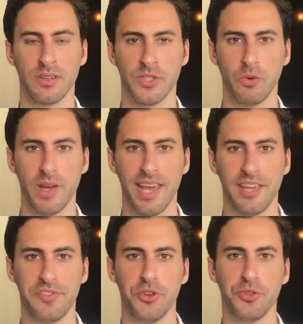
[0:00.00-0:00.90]
So, hey,
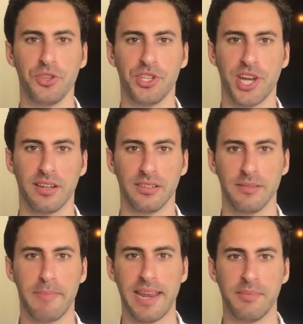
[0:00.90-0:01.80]
if you're new to this
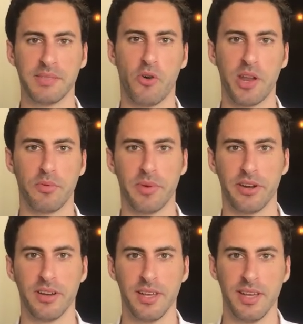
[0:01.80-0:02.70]
channel, my name is Moran
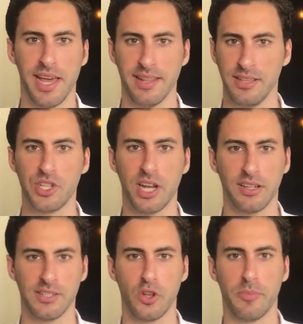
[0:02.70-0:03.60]
Pober, and this
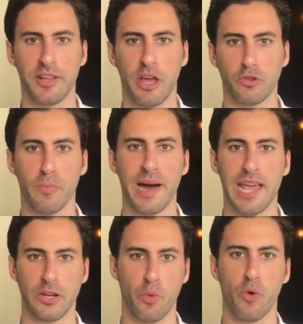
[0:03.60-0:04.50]
channel is all about how to
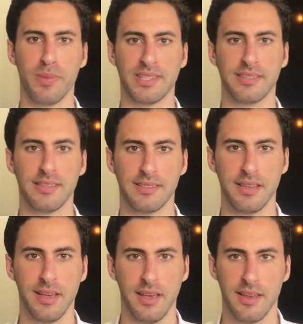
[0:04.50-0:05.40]
buy and grow
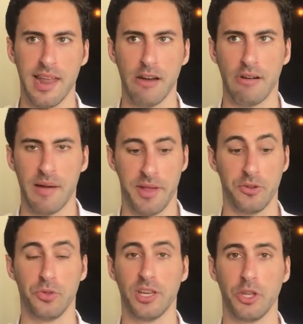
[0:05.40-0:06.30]
businesses. Now, I'm
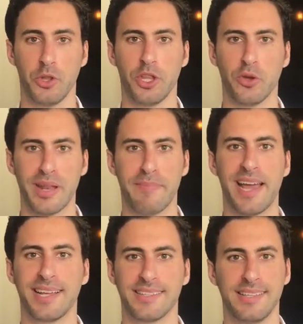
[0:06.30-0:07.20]
here to tell you that you can
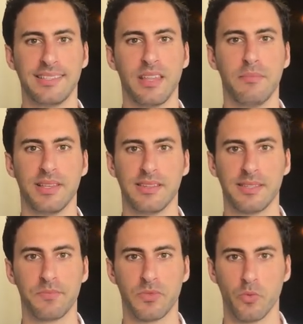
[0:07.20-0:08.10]
buy existing
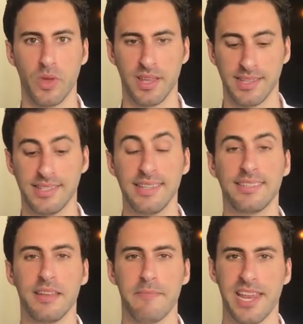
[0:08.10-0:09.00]
business with
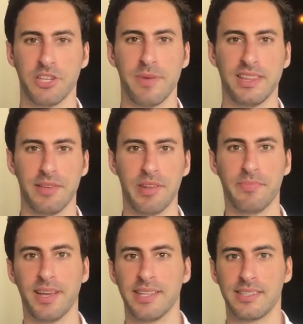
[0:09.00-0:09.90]
existing management team in
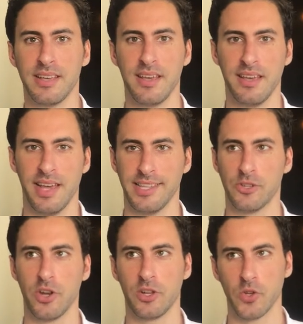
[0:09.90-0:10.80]
place, and it's
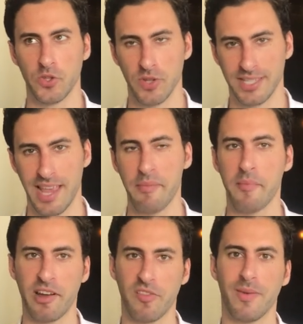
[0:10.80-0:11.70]
going to cost you the same
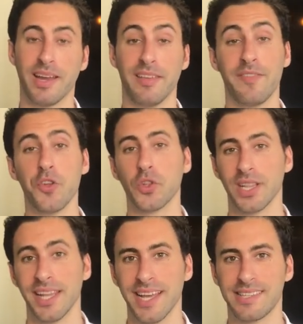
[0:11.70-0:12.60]
amount of money, if not
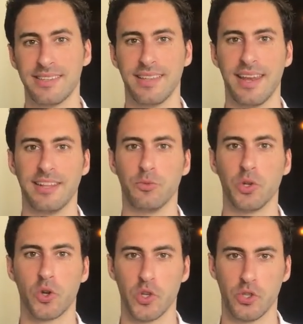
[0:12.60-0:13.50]
less, than it
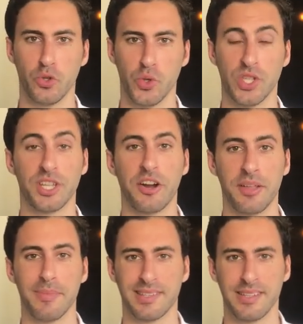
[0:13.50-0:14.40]
will cost you to start
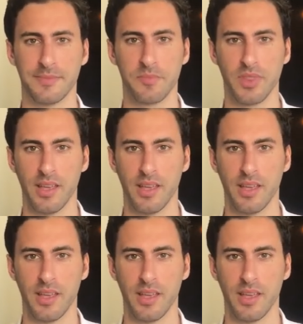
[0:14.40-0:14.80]
a business.